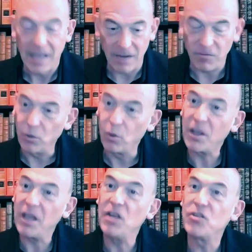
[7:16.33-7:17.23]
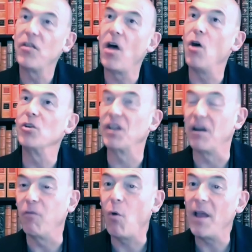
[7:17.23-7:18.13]
And if you look at each of those and
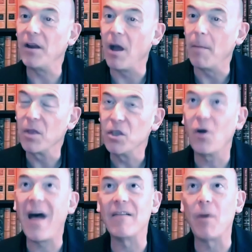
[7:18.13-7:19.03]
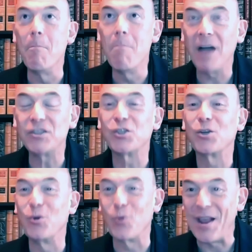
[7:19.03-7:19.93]
avoid them, you'll have a much
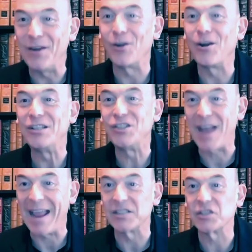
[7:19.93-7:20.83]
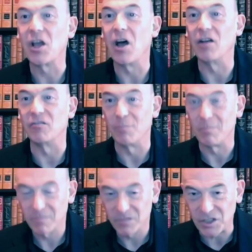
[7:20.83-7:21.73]
greater chance of
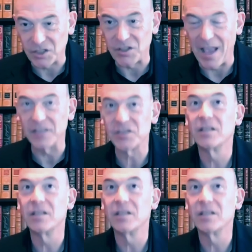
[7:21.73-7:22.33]
success.